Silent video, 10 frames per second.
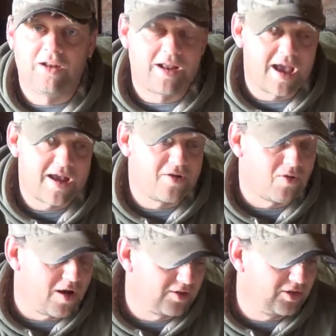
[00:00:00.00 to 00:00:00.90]
And
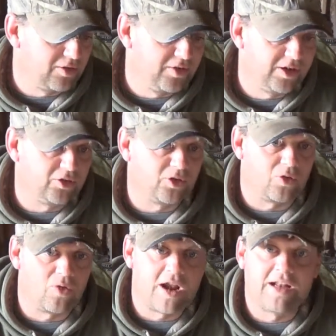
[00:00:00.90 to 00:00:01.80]
garage sale videos are
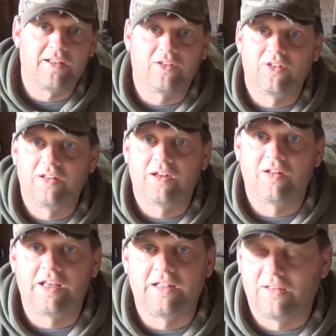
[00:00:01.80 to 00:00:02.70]
great because, you
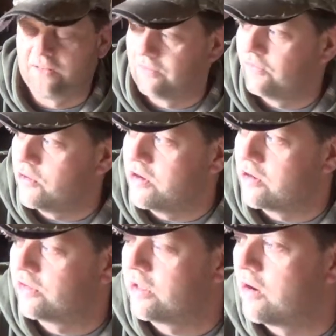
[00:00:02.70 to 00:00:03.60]
know, like a few
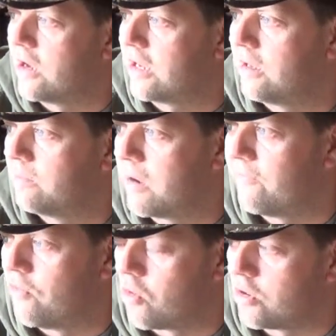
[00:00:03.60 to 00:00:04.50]
years ago I got my
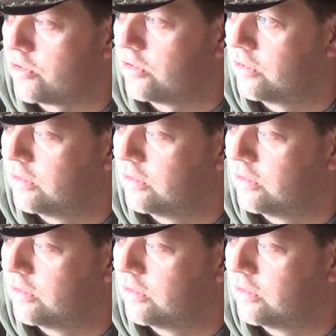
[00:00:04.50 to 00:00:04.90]
forge